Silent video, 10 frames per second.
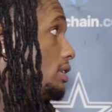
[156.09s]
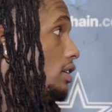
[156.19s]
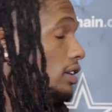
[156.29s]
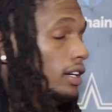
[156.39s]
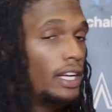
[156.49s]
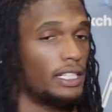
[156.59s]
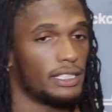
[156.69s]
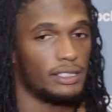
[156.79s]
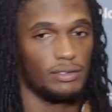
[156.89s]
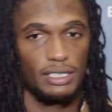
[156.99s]
So
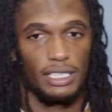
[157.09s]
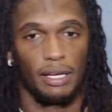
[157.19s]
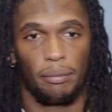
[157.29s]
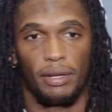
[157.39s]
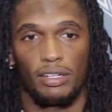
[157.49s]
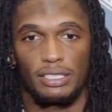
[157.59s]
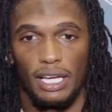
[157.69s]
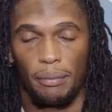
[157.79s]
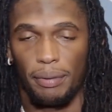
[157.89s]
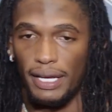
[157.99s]
just once again, being on the
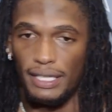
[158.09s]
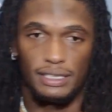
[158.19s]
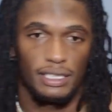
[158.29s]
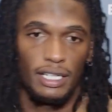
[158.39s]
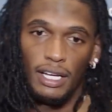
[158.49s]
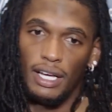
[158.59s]
same page,